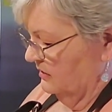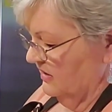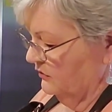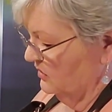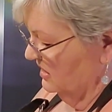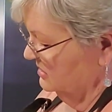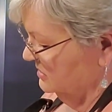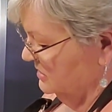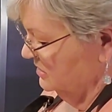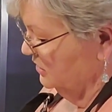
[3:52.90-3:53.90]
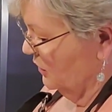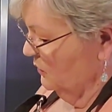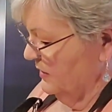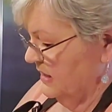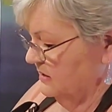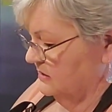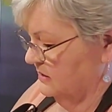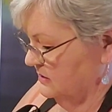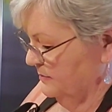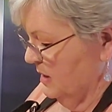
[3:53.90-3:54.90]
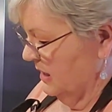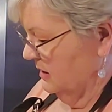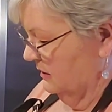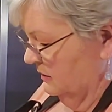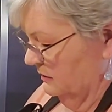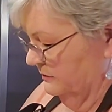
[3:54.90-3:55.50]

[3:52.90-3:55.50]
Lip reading: Deviled eggs is so easy to make.